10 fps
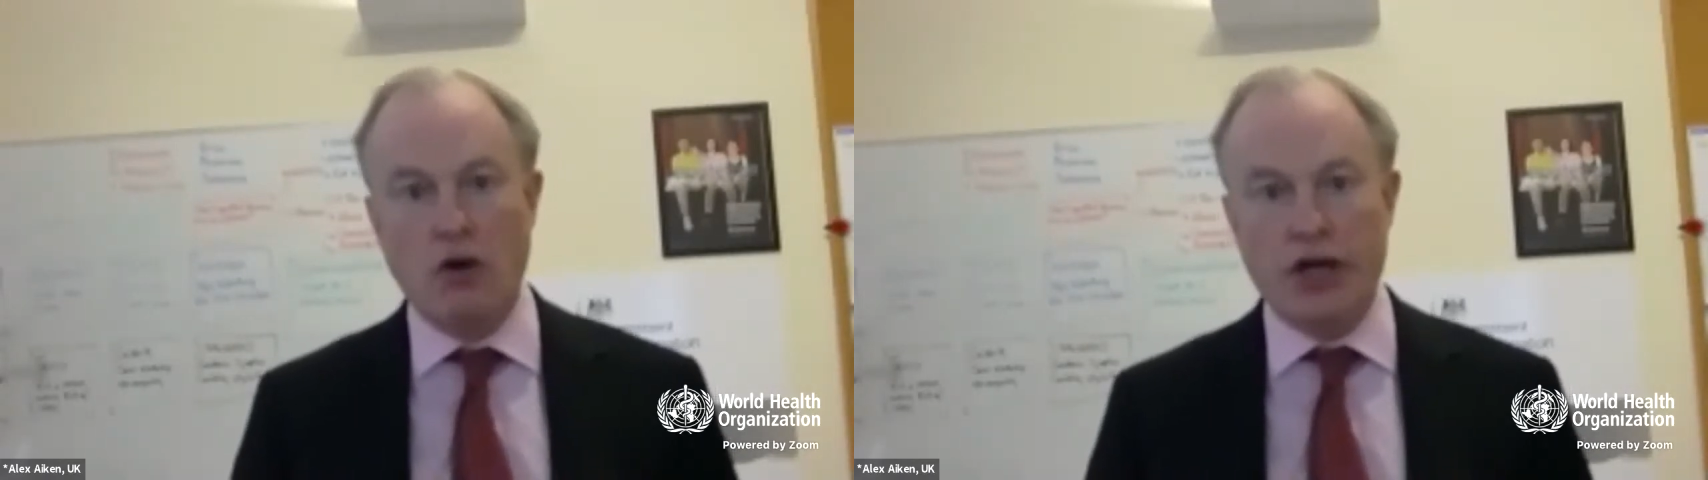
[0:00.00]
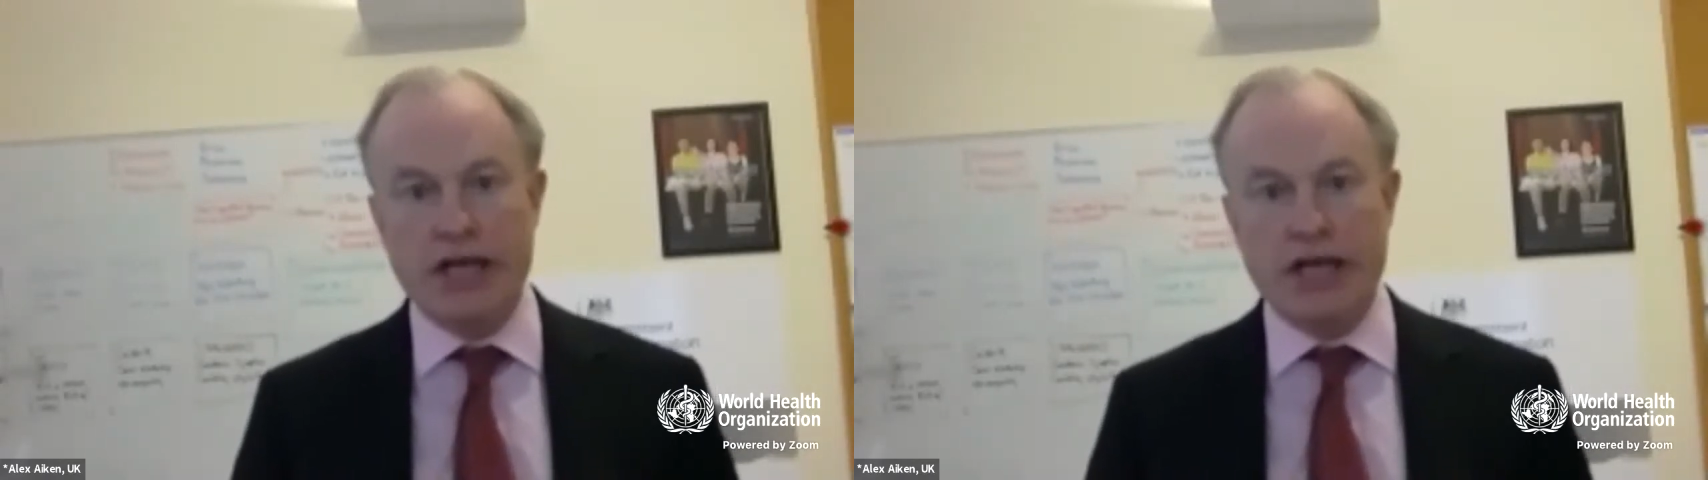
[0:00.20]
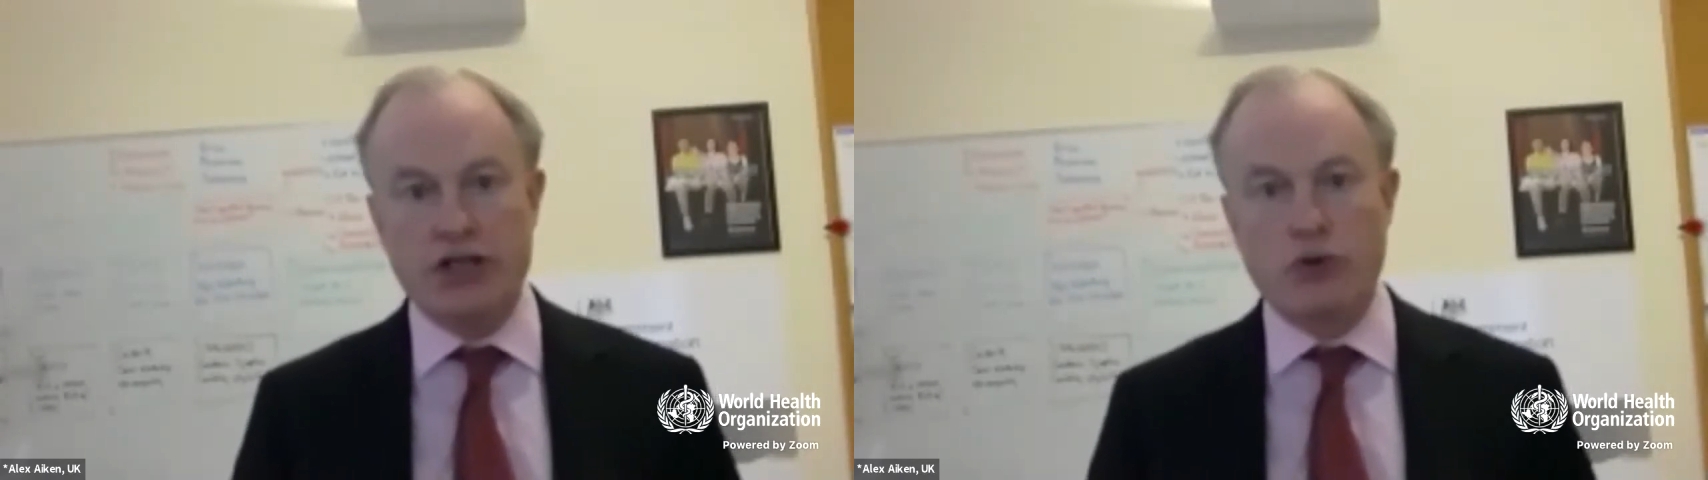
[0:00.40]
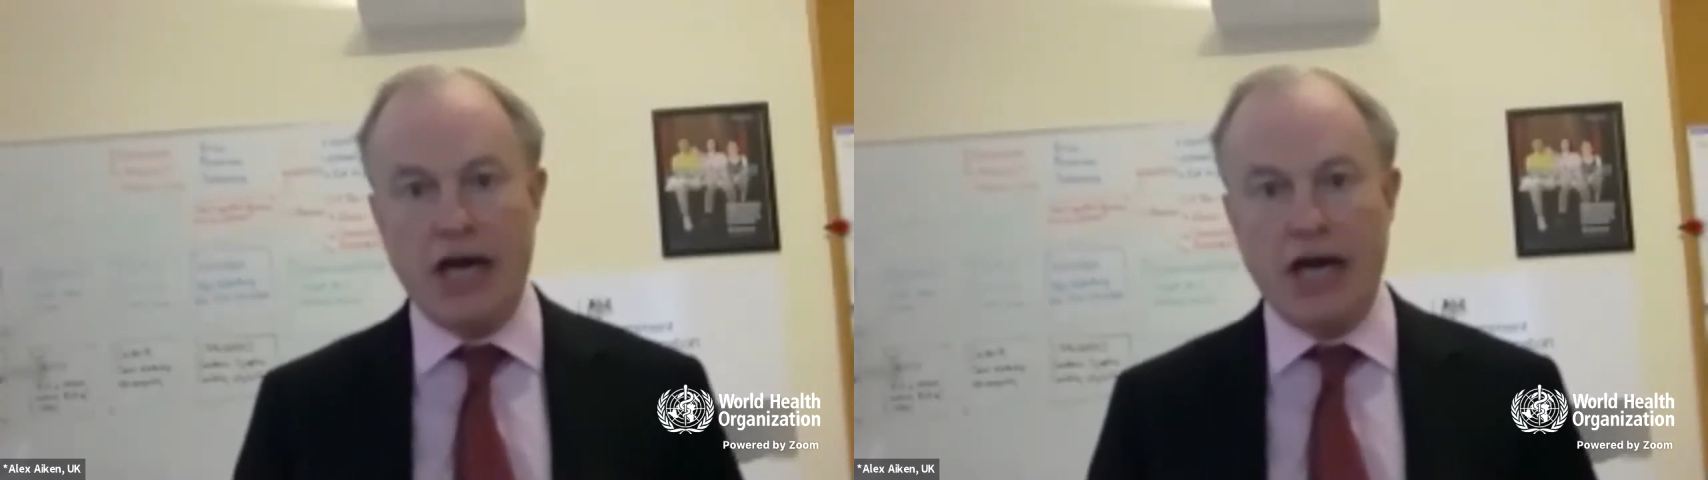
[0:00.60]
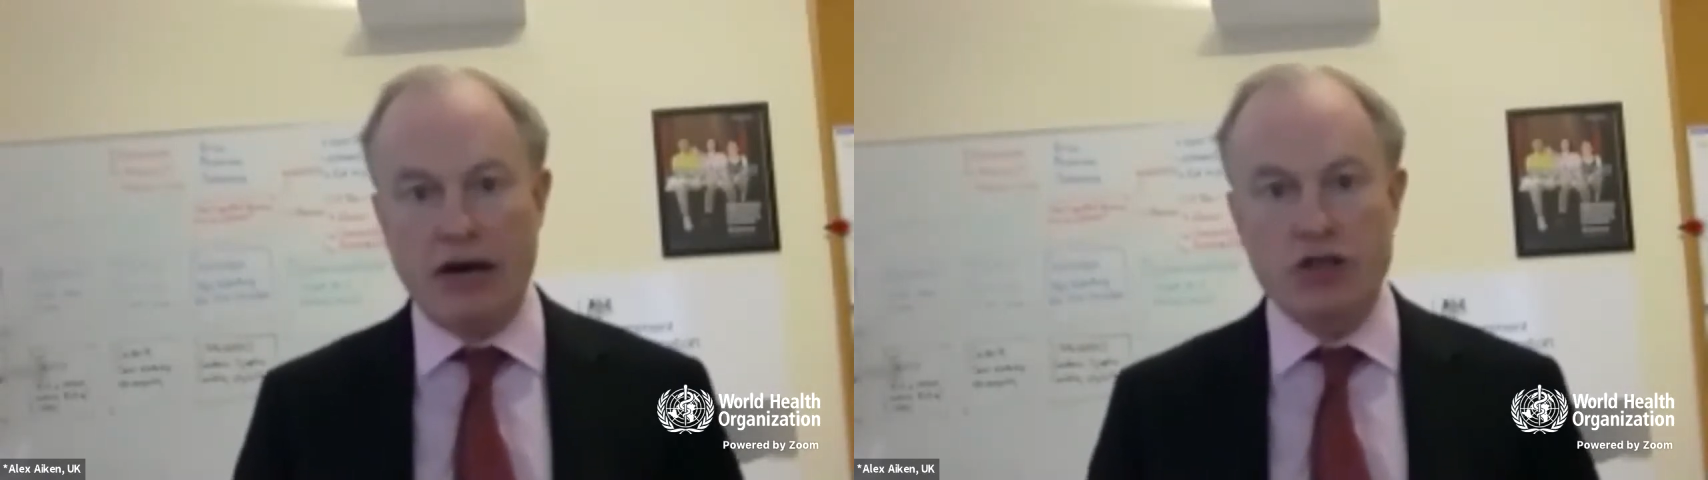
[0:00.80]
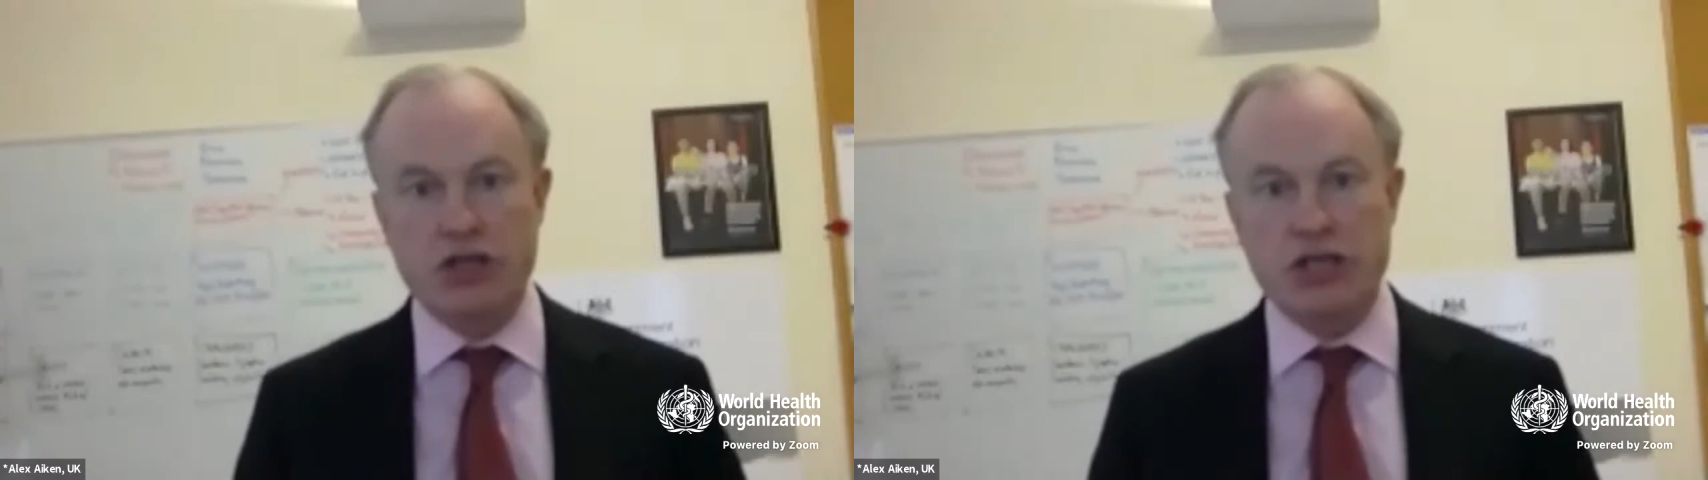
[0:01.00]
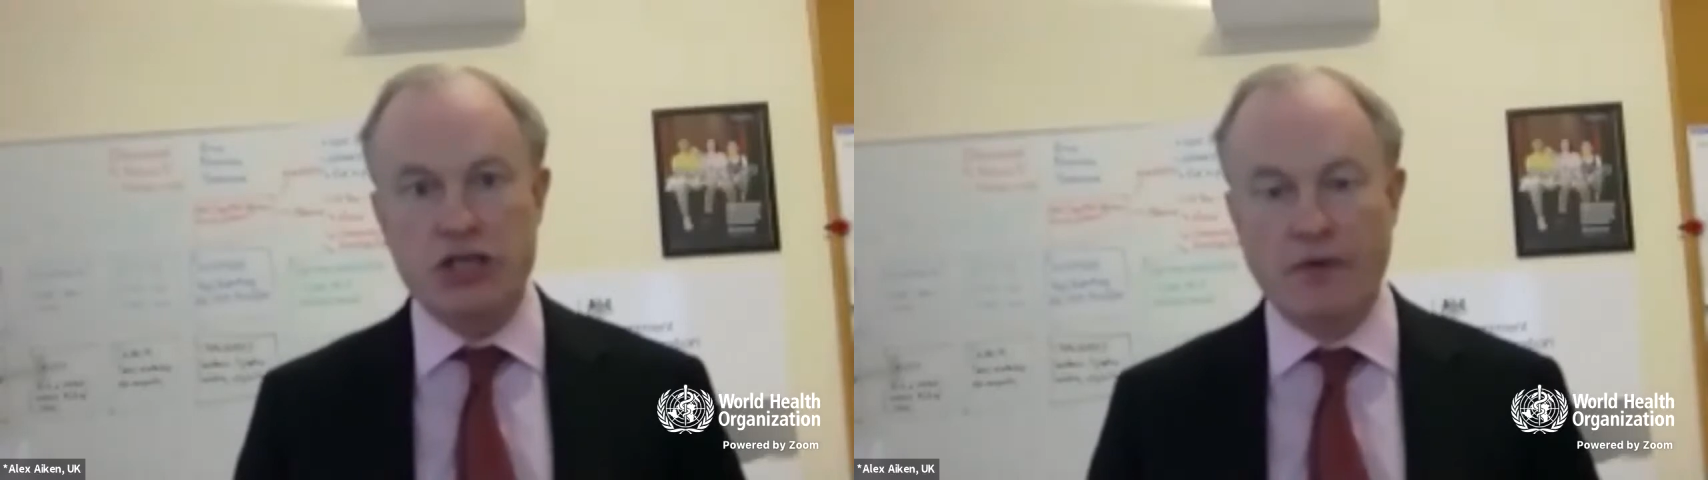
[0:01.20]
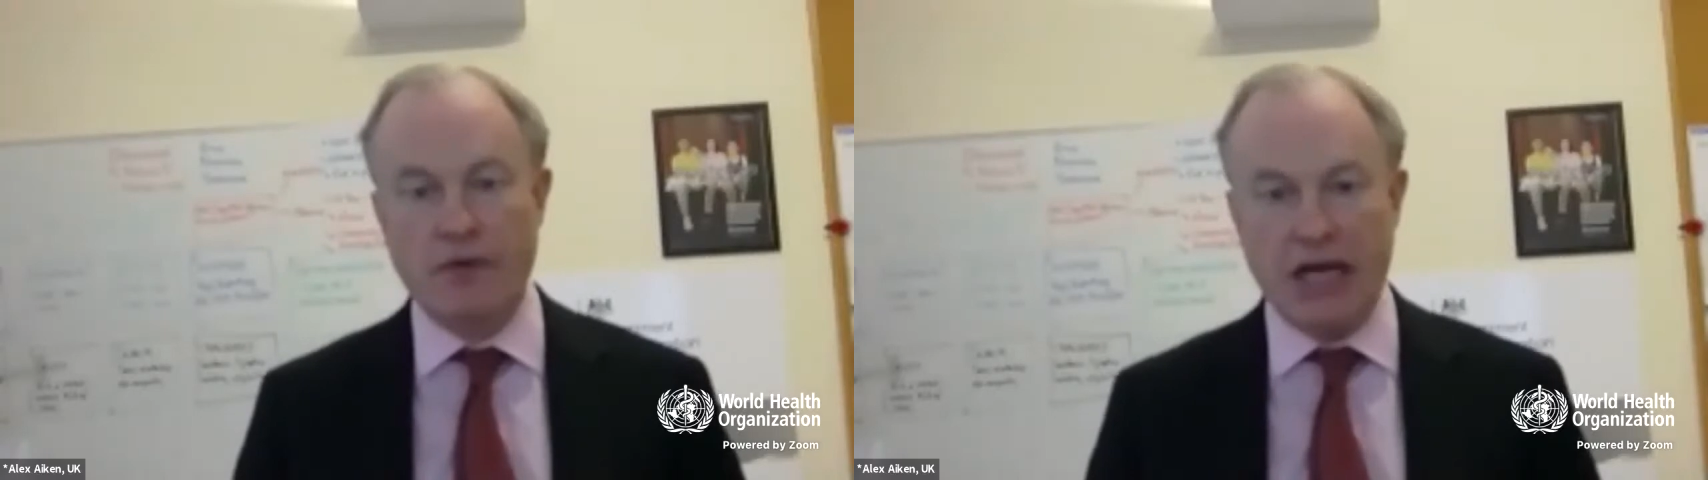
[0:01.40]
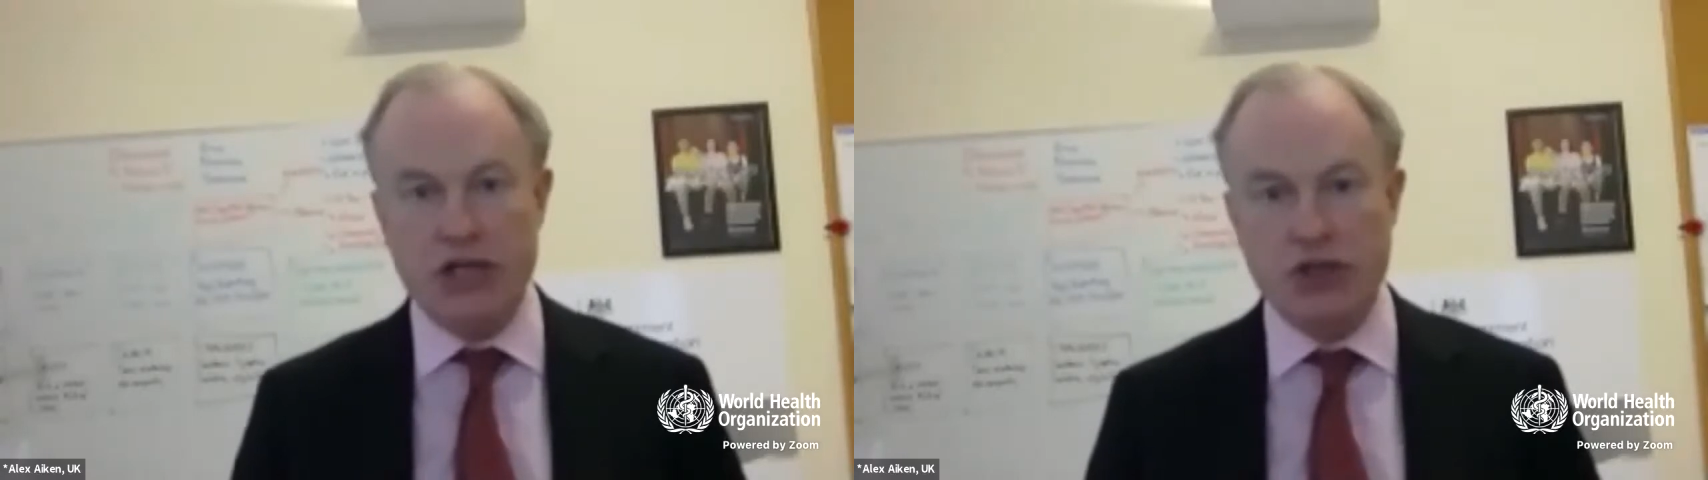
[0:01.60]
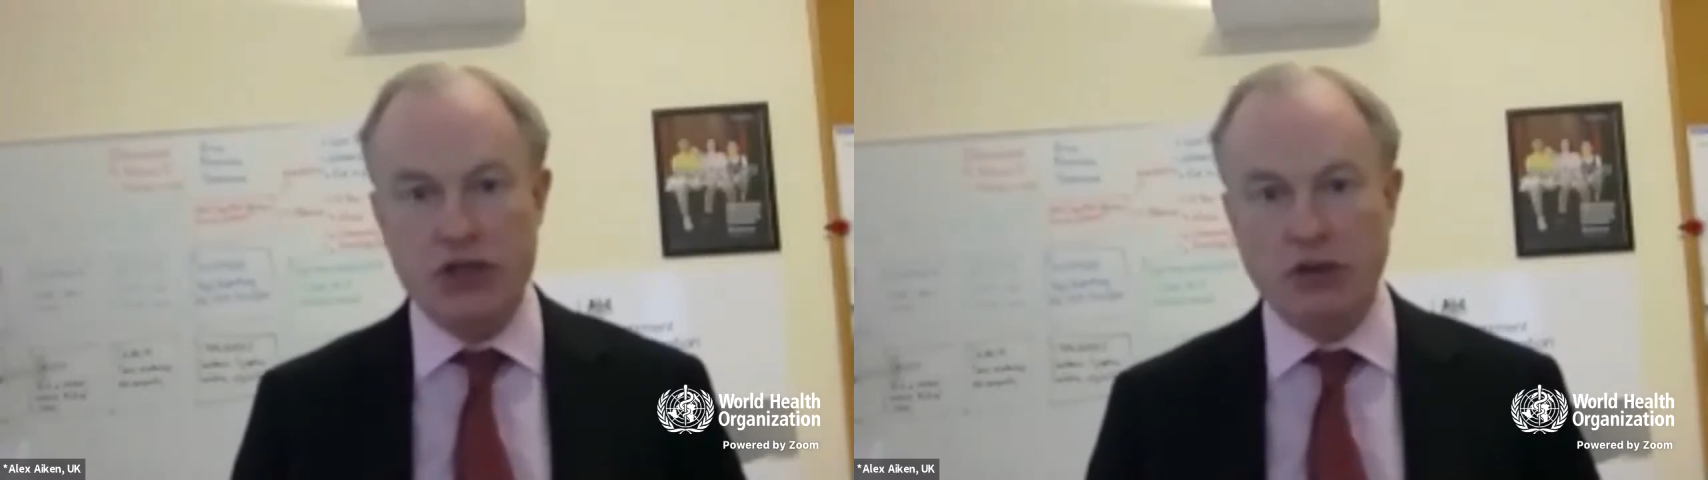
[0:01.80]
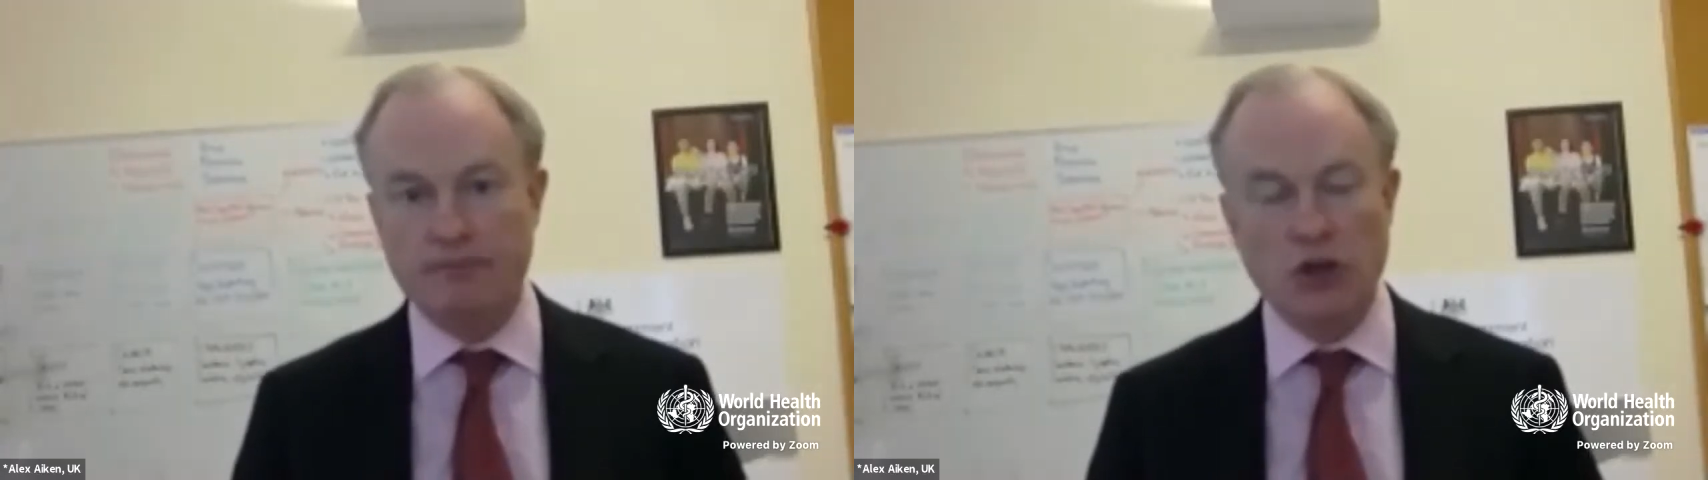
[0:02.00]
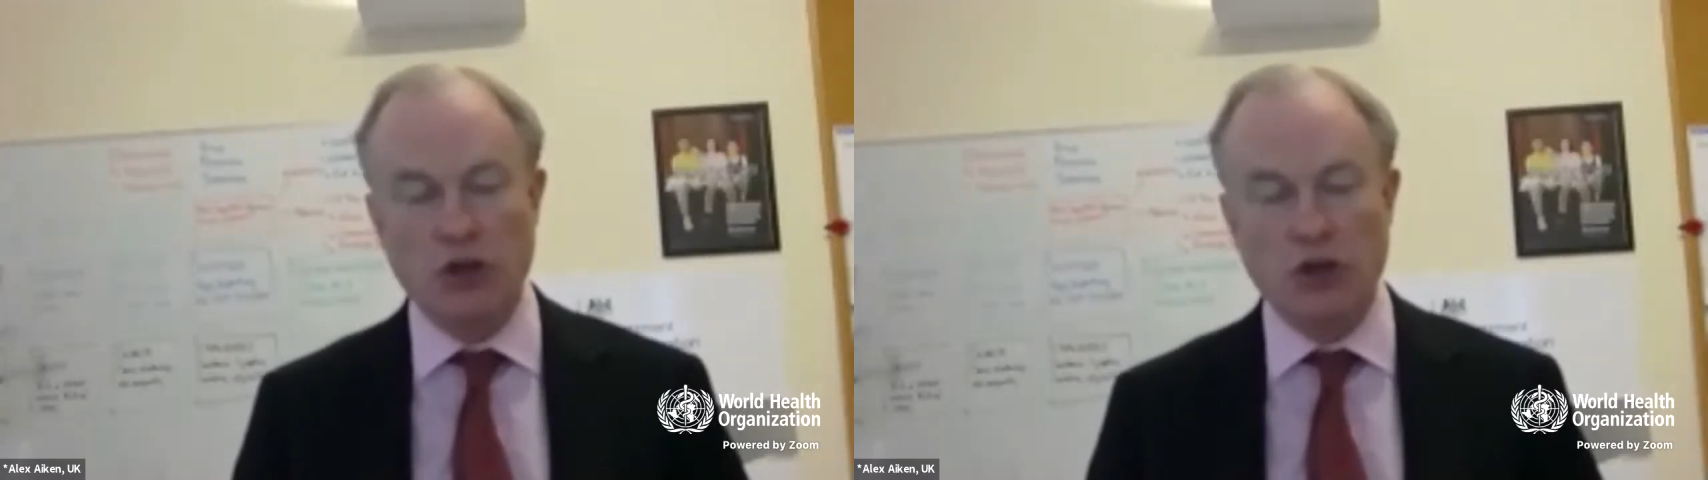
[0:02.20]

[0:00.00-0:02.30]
working to counter disinformation